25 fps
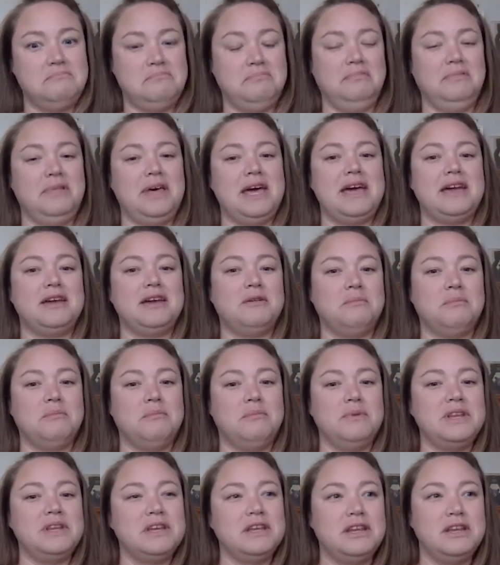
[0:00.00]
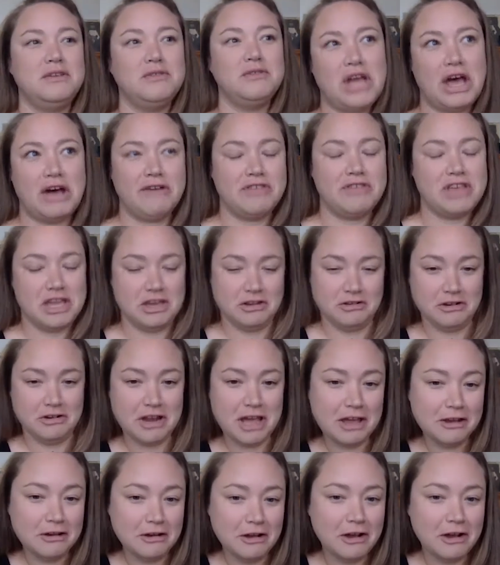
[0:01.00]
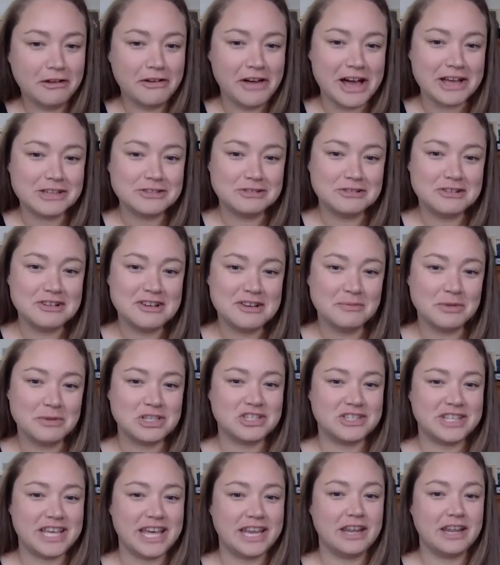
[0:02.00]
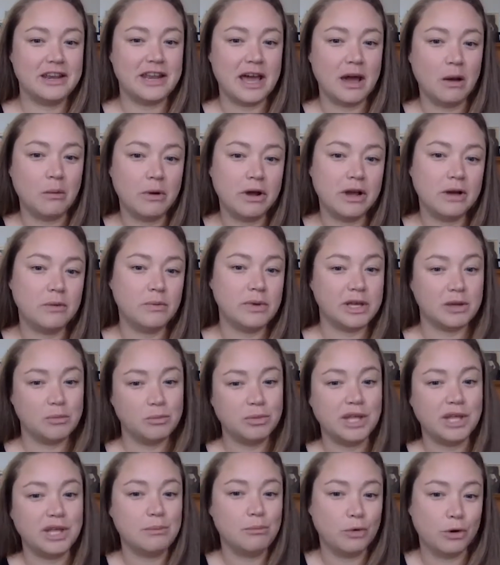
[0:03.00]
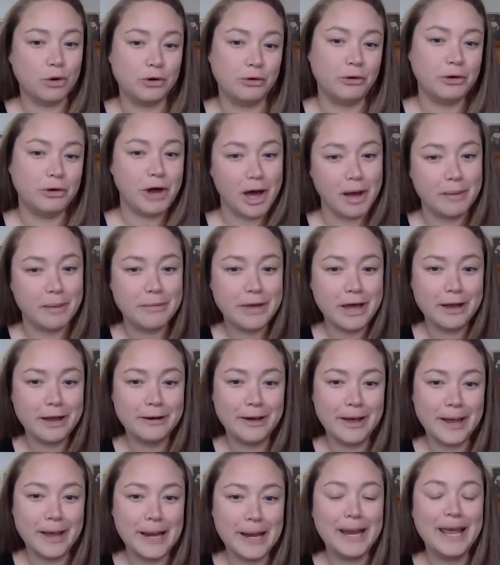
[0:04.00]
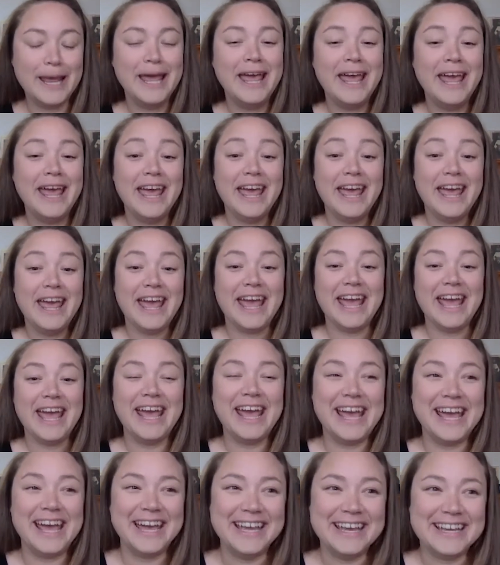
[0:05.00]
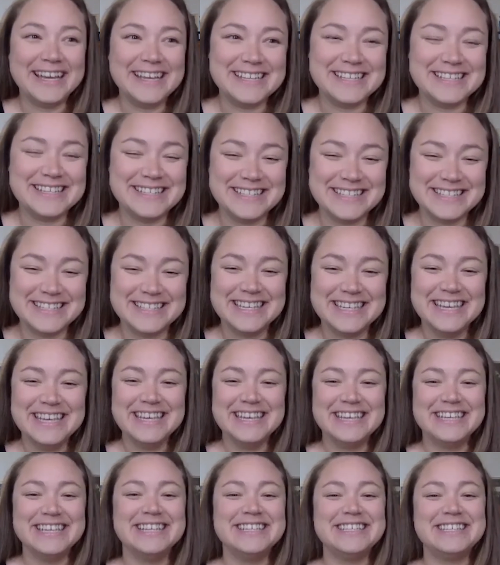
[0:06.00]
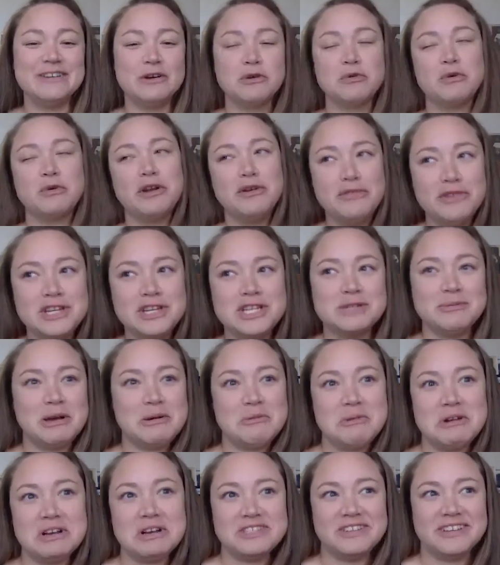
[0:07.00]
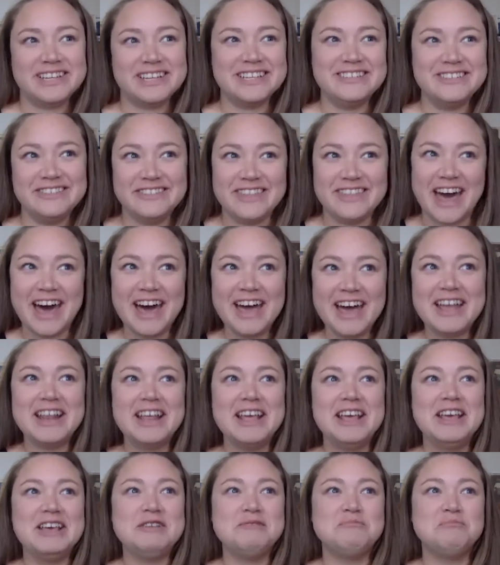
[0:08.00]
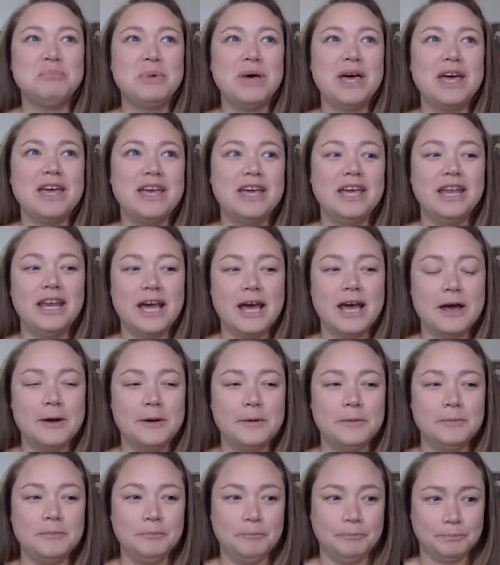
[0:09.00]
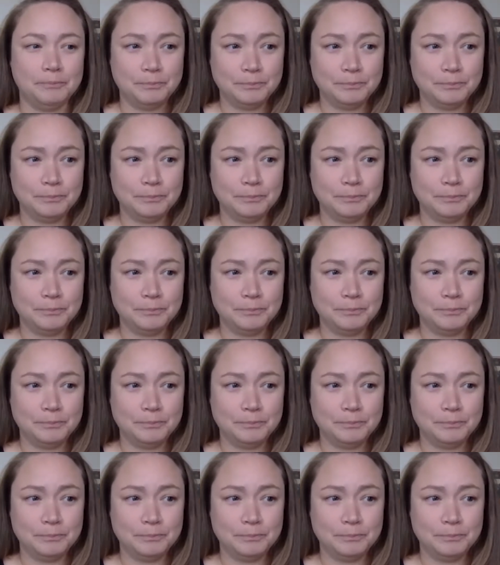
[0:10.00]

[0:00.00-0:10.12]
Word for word: like we didn't even have the internet in our classroom. We just had a network we could play Mortal Kombat on. And so I would want to finish my work so I could do that. But um,